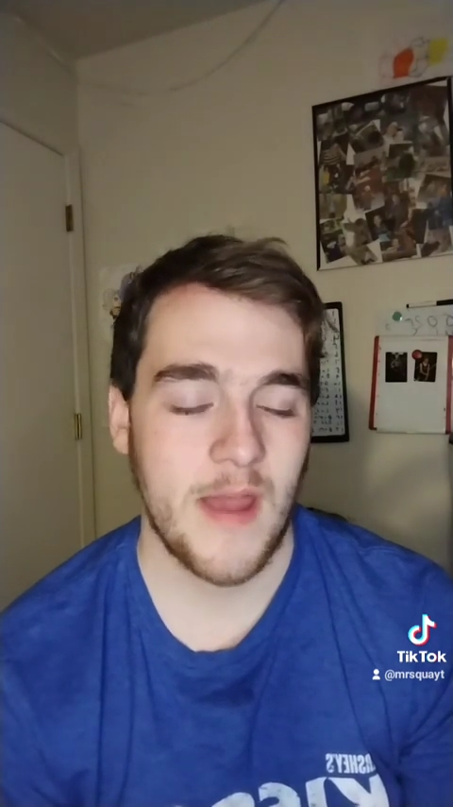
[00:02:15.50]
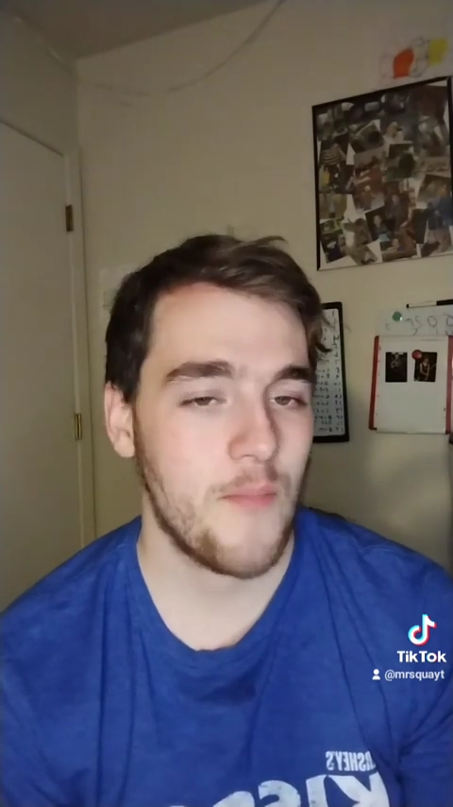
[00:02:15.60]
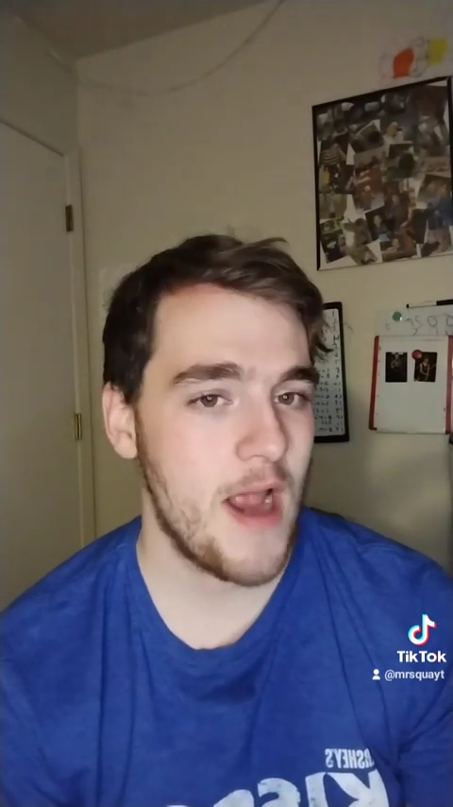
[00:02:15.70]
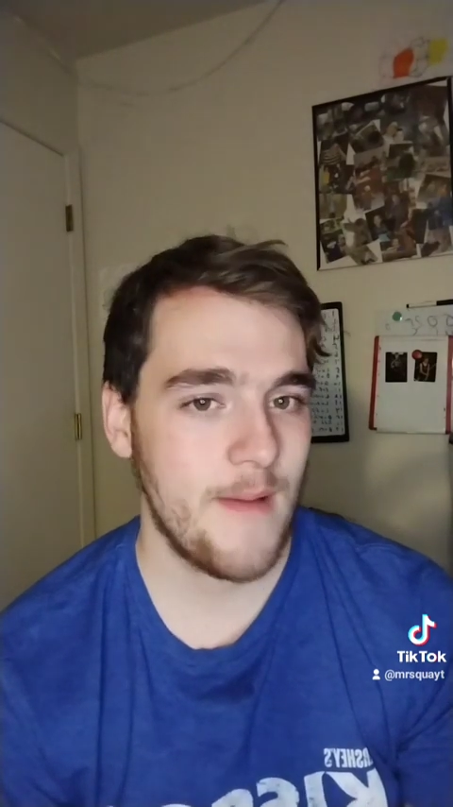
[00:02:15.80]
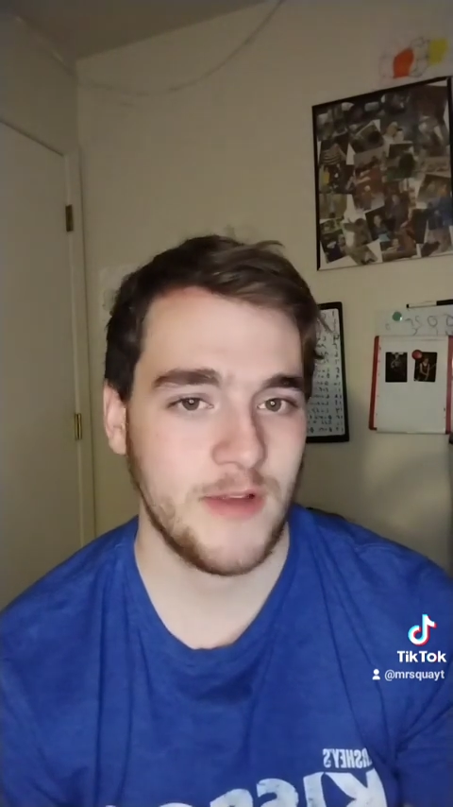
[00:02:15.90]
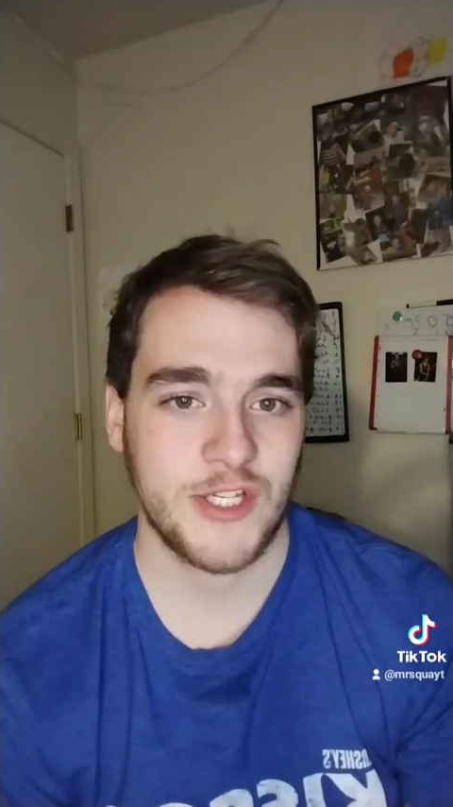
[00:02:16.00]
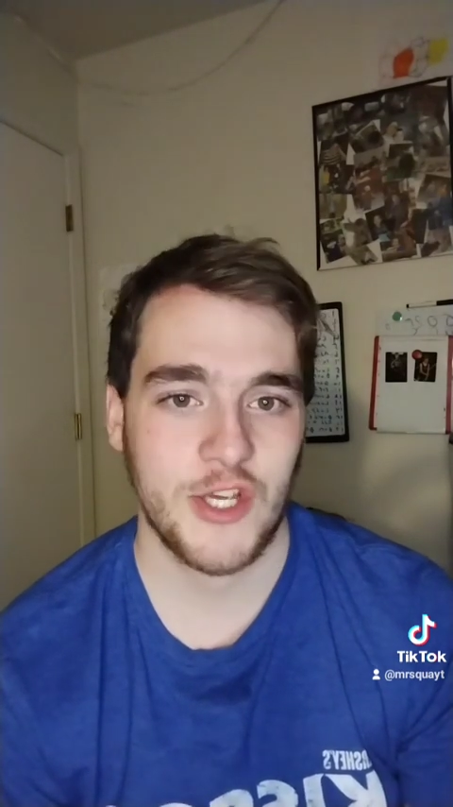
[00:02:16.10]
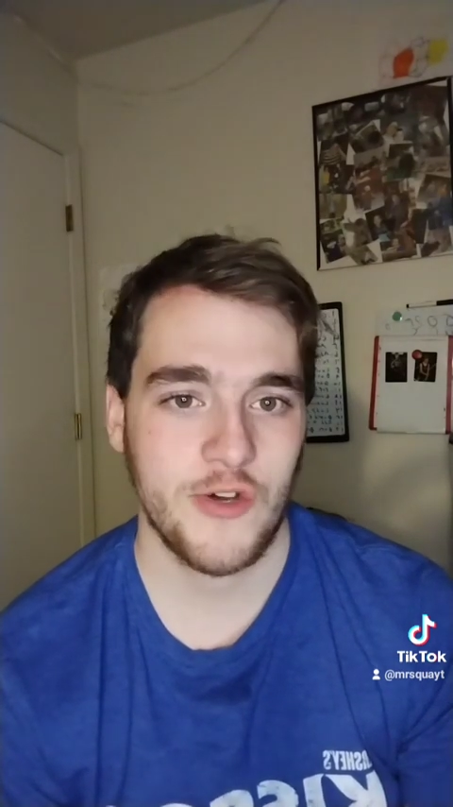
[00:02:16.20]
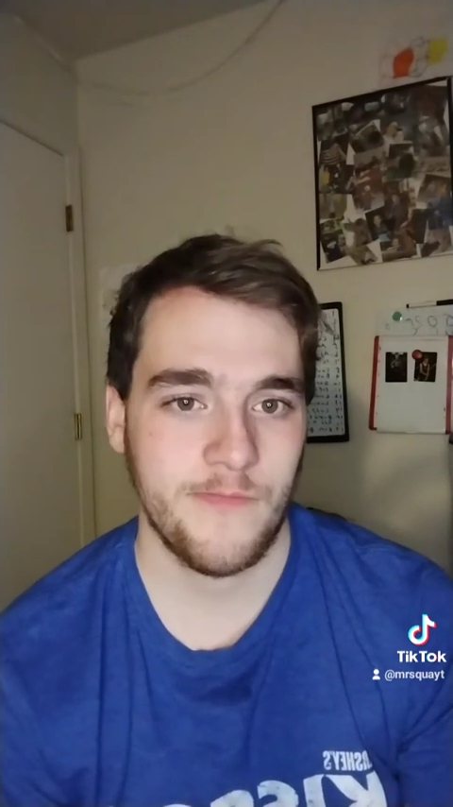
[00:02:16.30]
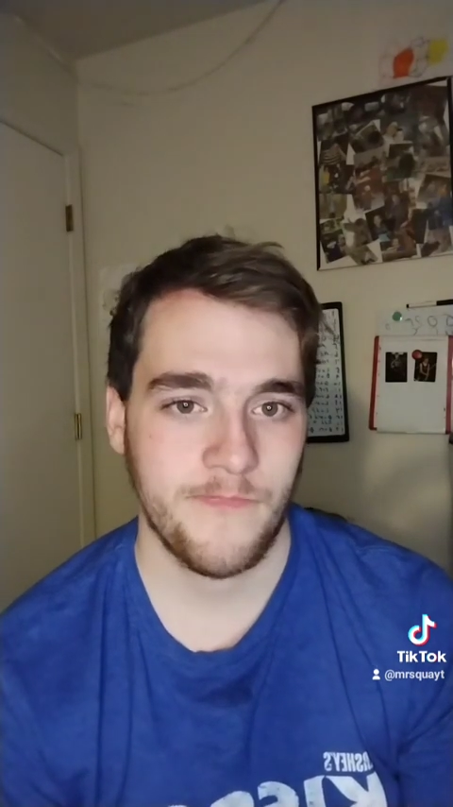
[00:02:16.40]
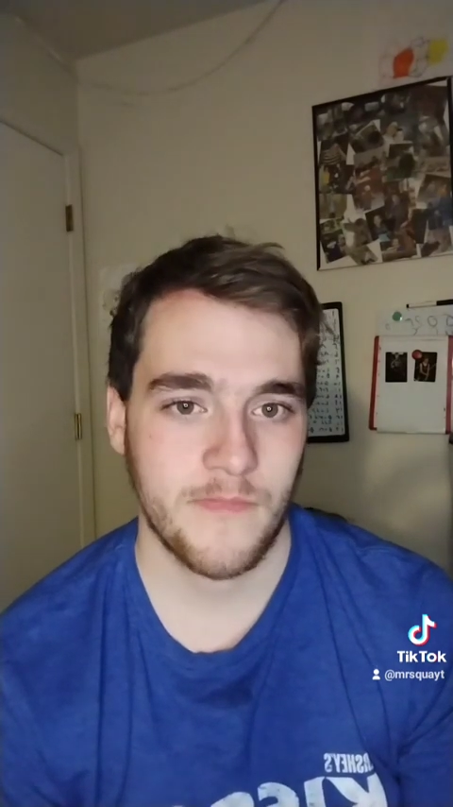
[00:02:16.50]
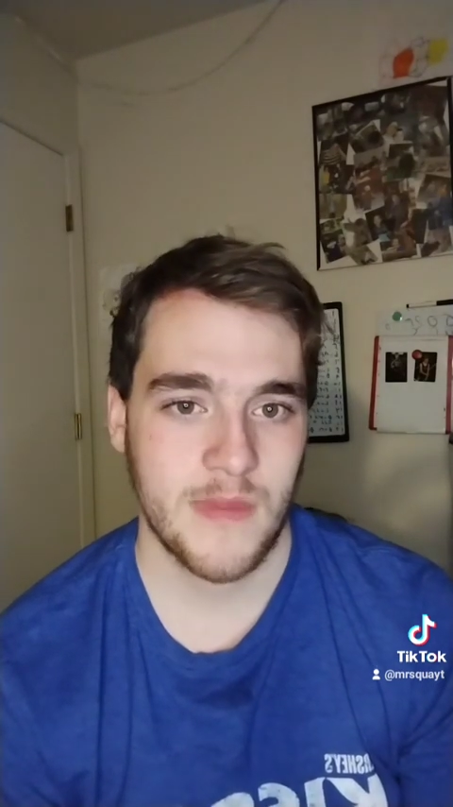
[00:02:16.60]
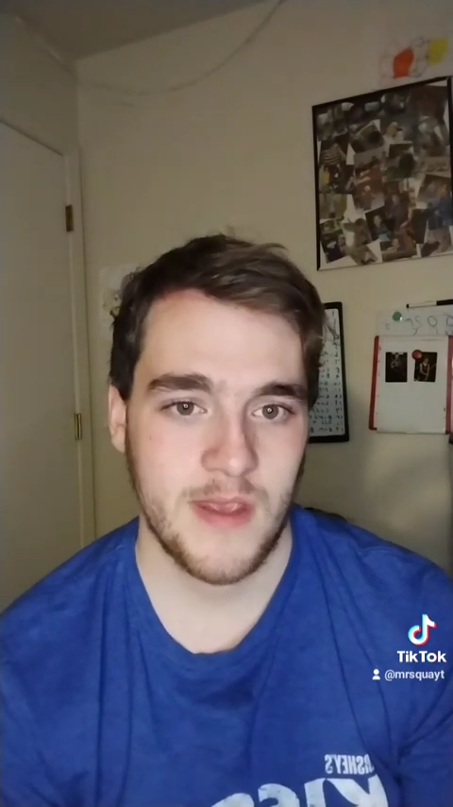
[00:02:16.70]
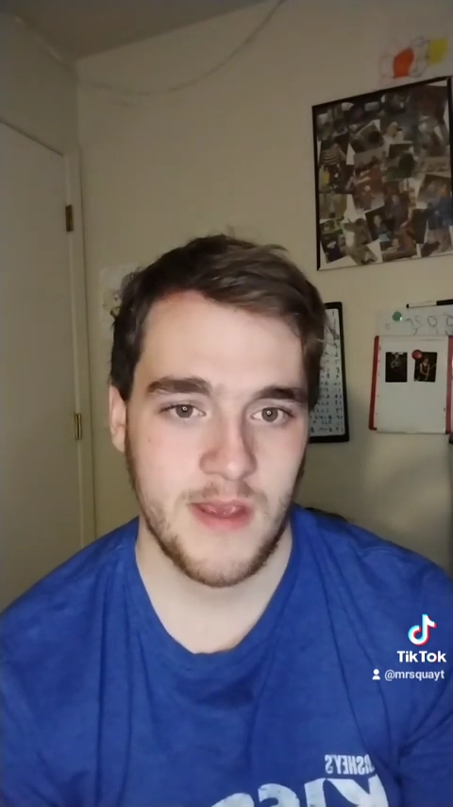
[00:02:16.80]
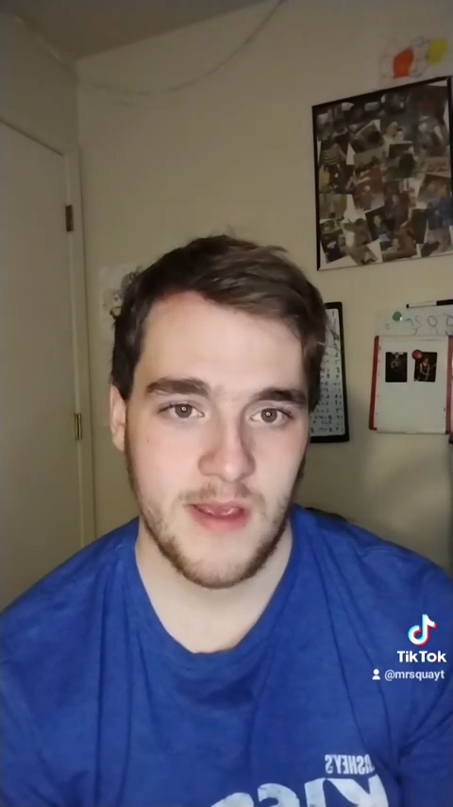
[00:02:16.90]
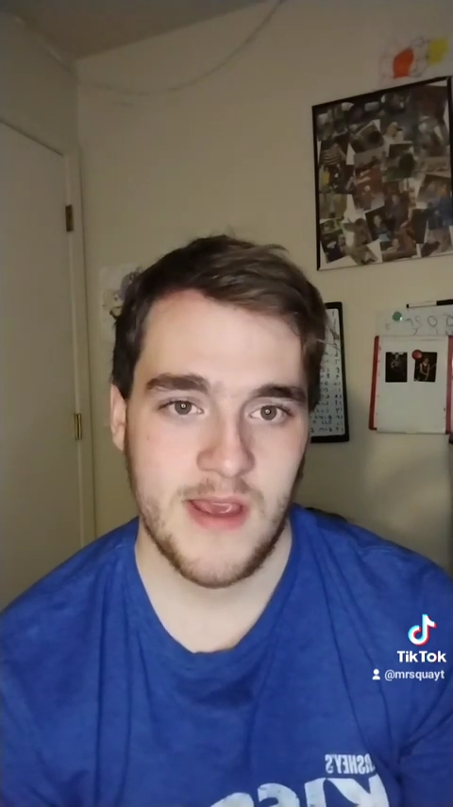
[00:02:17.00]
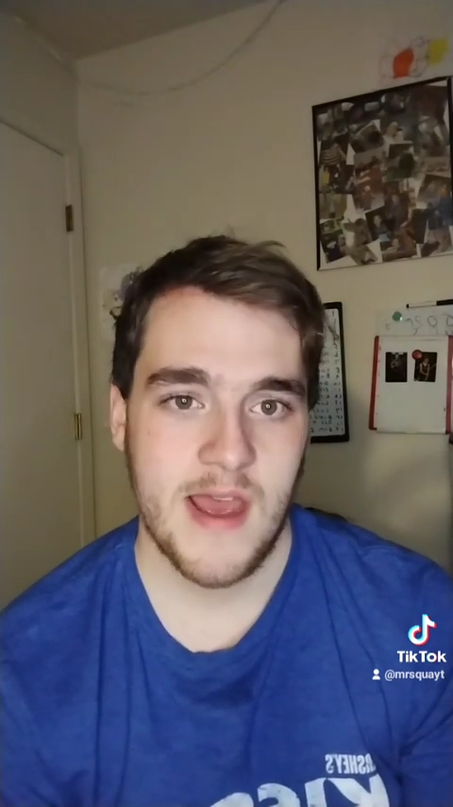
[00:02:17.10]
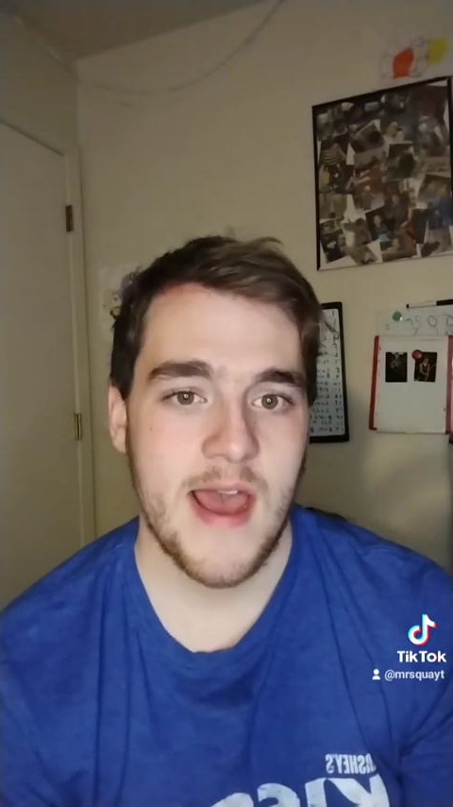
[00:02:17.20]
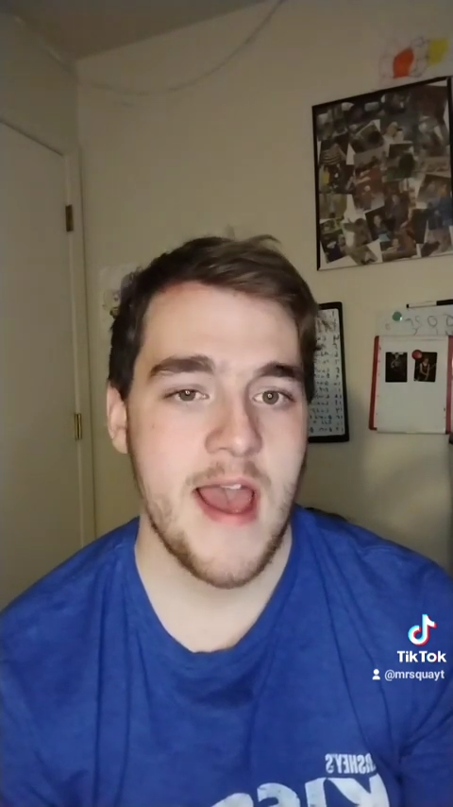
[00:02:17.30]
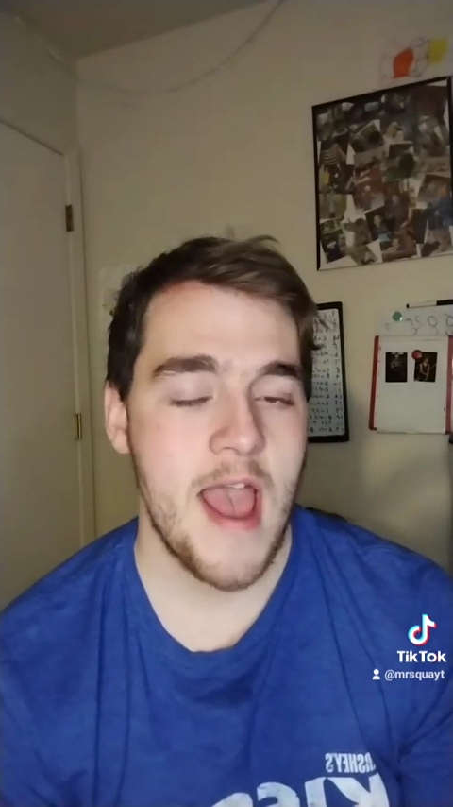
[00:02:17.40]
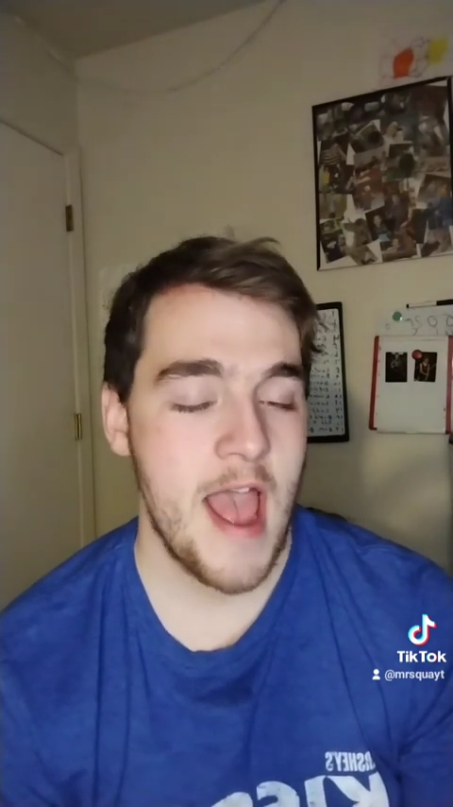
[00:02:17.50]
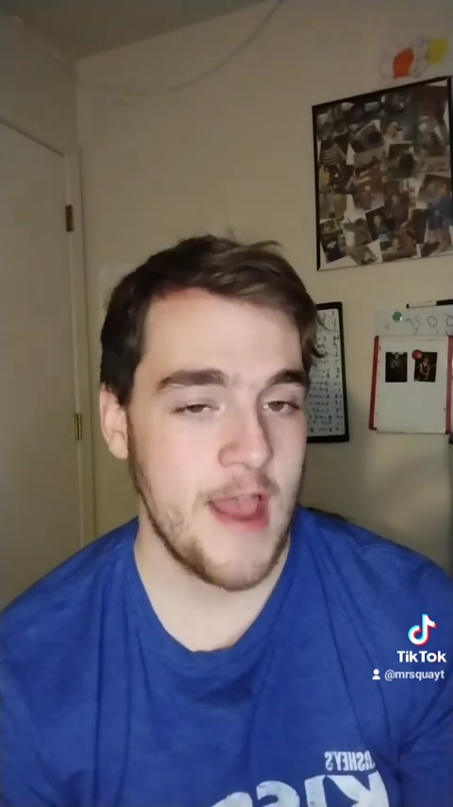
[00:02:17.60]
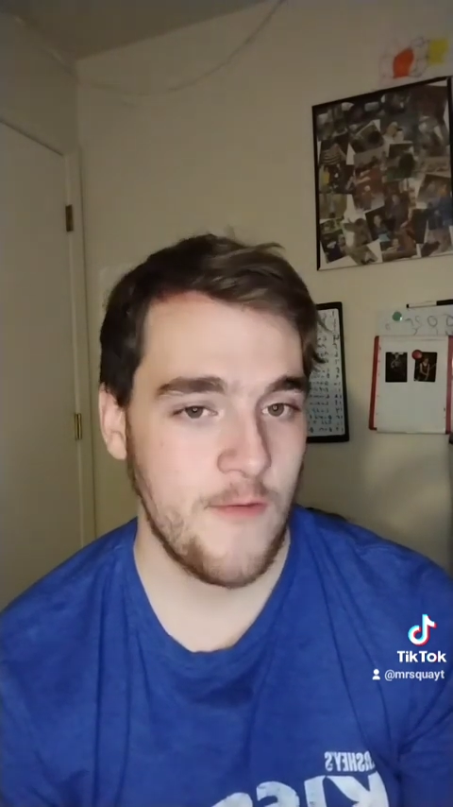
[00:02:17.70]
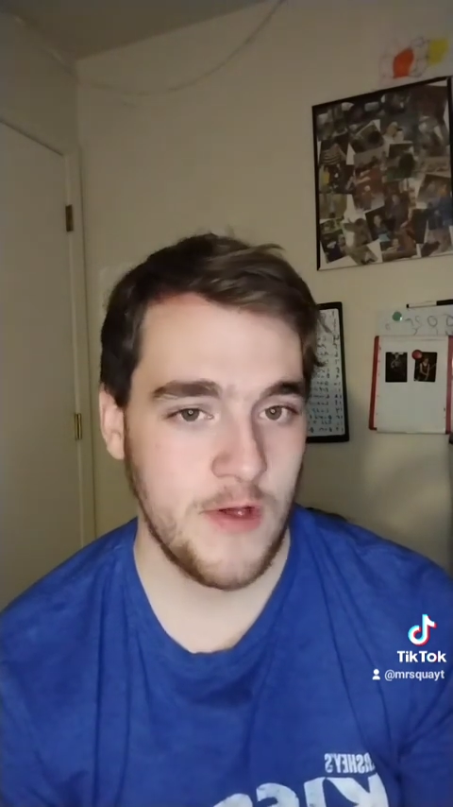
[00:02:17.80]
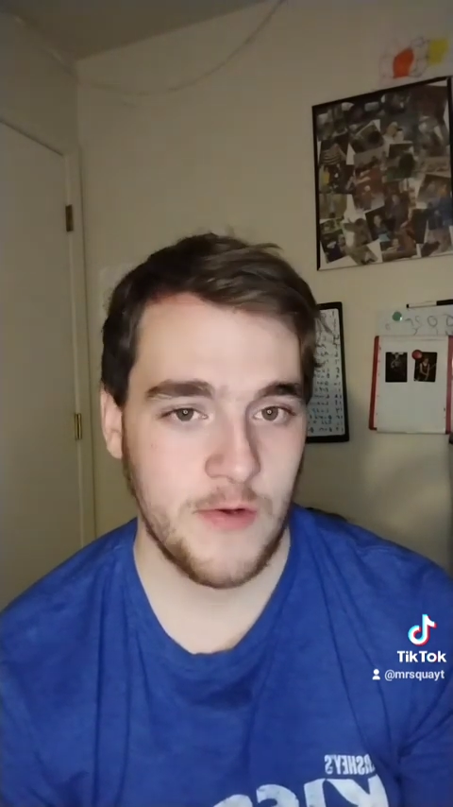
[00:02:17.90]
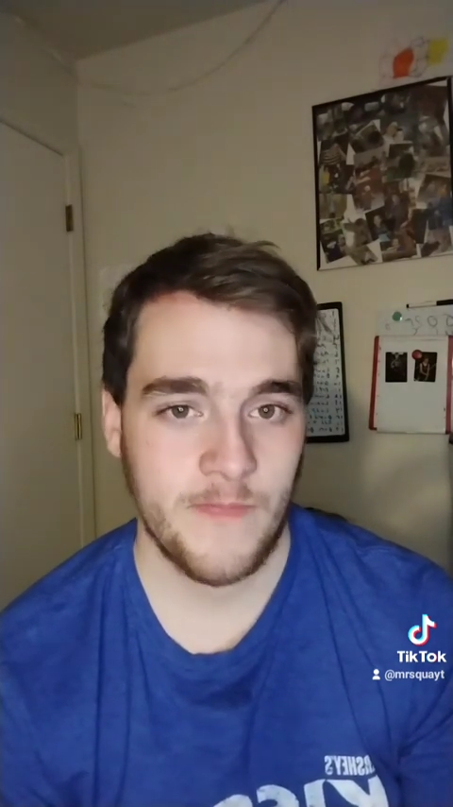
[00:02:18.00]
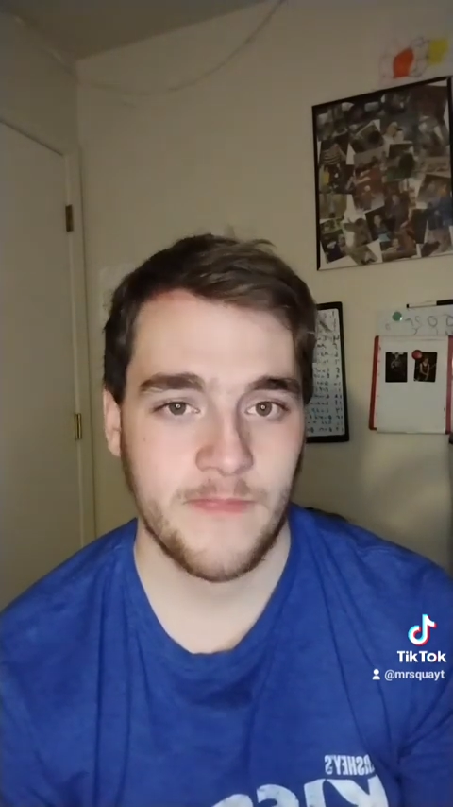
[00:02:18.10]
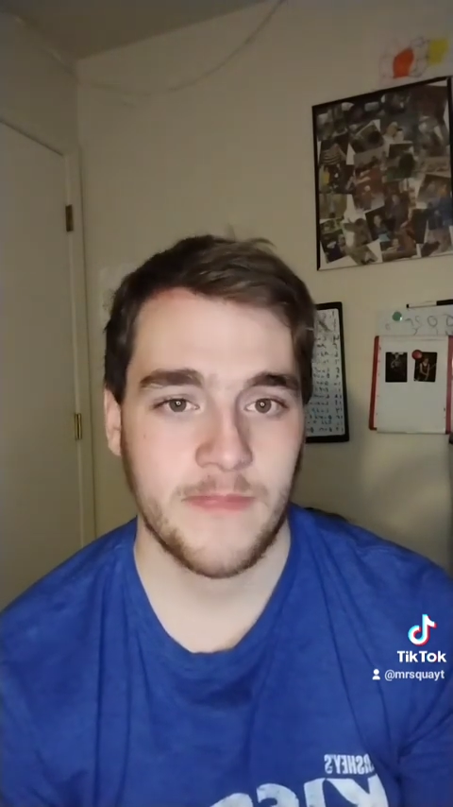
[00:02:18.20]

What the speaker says: promise you, I will